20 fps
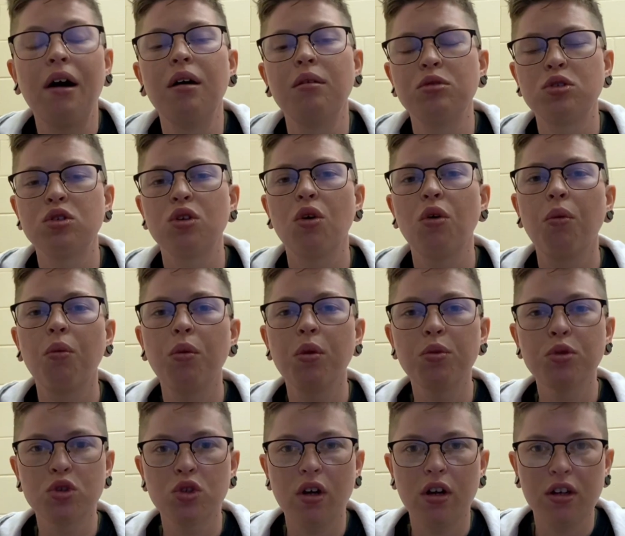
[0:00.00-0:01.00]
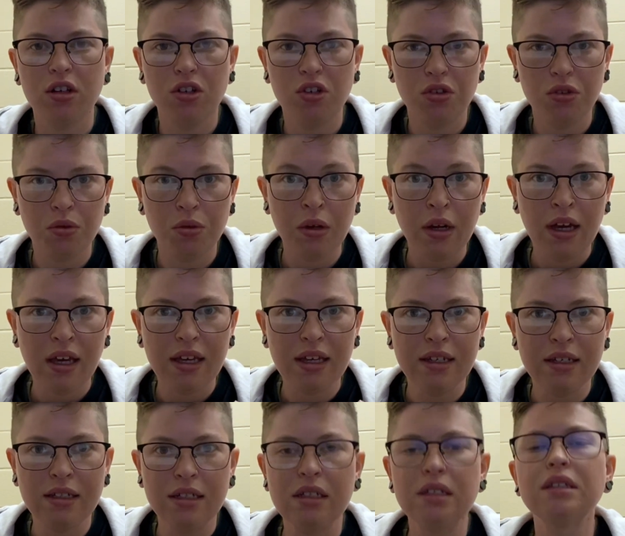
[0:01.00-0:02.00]
So what we're trying to do
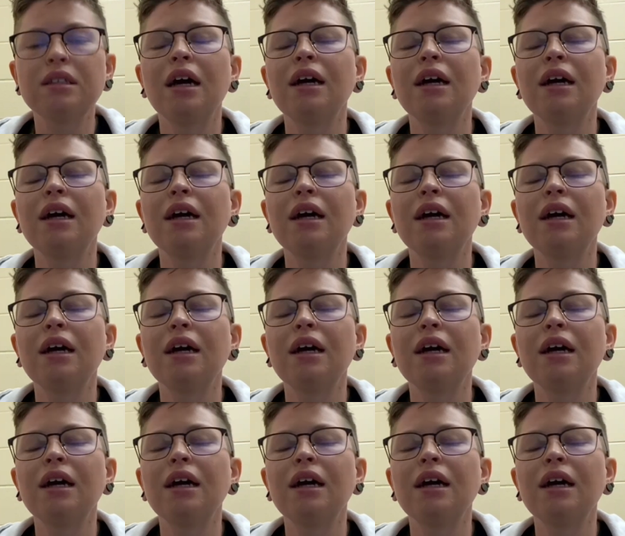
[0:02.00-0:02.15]
is